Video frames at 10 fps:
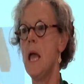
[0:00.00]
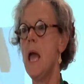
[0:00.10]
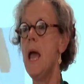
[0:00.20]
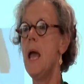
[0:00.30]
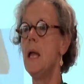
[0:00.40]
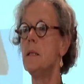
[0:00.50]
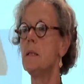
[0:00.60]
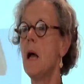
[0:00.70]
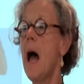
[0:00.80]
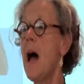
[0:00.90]
And
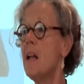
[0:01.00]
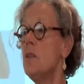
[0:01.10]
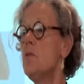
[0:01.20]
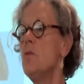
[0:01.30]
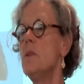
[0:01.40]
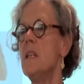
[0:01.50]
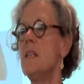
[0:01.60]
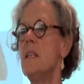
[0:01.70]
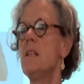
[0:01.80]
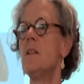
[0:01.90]
added to
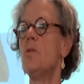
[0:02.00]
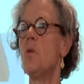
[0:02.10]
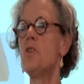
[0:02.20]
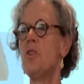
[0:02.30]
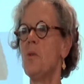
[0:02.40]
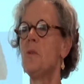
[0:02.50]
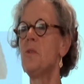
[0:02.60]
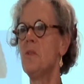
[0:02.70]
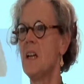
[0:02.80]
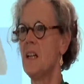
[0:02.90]
this is the notion
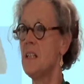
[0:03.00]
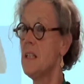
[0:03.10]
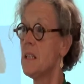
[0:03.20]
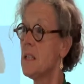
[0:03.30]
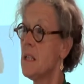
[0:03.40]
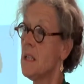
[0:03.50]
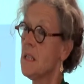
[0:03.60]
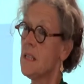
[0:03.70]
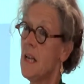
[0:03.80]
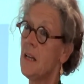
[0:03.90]
also that
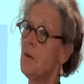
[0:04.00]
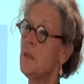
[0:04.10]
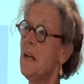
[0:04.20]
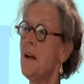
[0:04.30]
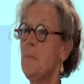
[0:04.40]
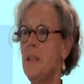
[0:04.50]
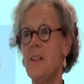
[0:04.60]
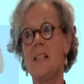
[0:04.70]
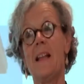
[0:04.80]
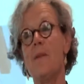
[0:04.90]
psychotherapy
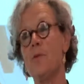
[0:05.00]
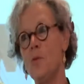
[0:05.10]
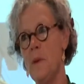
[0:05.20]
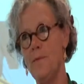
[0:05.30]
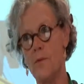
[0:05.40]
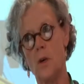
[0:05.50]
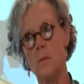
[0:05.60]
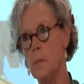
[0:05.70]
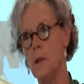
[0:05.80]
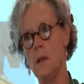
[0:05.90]
doesn't have to be
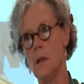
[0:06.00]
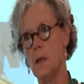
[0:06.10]
verbal.